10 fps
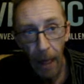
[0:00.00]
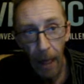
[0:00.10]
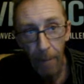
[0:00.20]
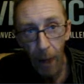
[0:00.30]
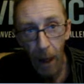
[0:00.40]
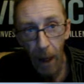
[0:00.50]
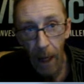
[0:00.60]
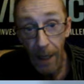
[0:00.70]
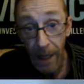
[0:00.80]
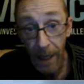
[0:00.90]
But it
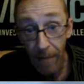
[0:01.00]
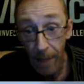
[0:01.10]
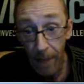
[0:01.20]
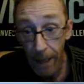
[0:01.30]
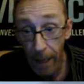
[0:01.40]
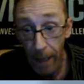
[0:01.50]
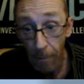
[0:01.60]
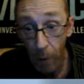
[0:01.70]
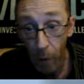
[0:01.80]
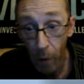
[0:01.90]
has gave me time
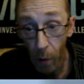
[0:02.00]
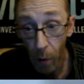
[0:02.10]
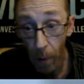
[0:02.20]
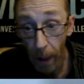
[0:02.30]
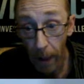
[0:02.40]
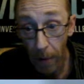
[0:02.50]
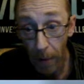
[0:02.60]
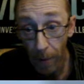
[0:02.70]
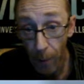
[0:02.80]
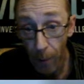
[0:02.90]
to go back
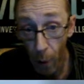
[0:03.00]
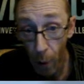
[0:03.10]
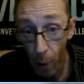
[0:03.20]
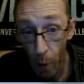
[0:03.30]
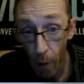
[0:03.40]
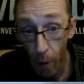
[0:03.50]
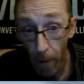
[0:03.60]
and review